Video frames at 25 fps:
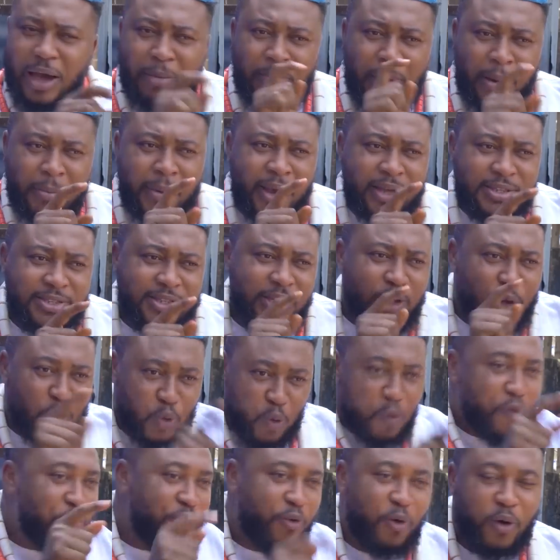And my mind said,
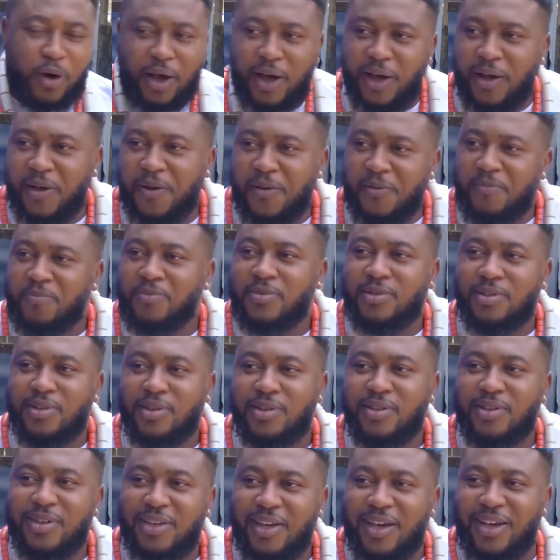go for
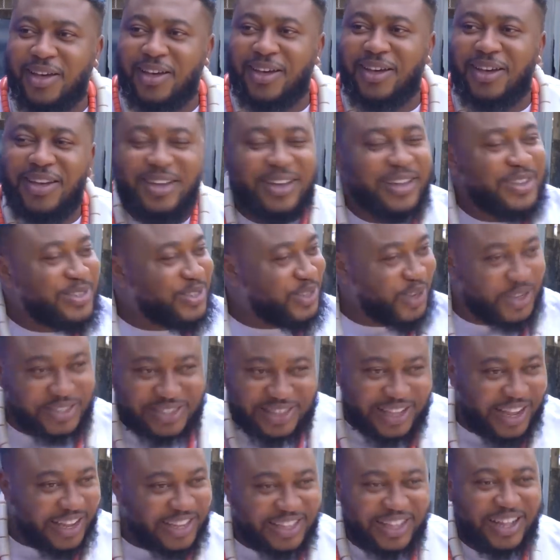her.
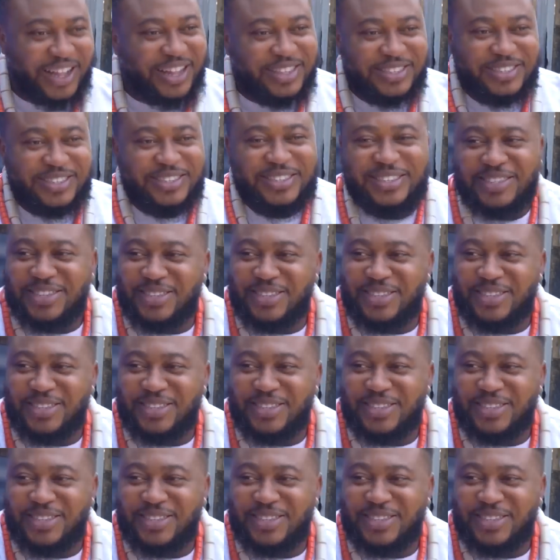Just like that.